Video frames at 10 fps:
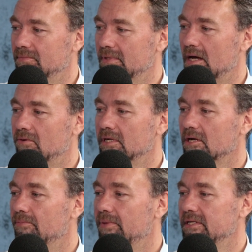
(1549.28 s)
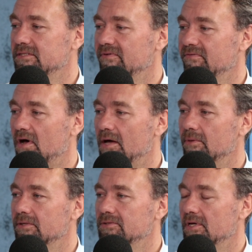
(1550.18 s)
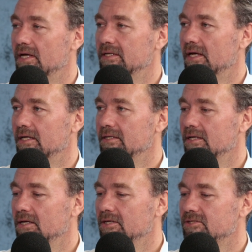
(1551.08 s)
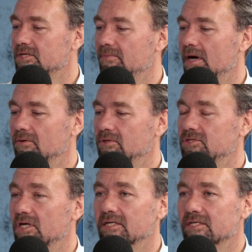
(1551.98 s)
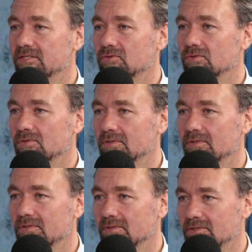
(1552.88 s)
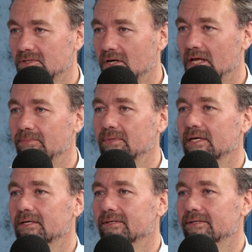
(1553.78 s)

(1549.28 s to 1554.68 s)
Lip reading: they are in a competitive environment, and somehow the change has to start happening.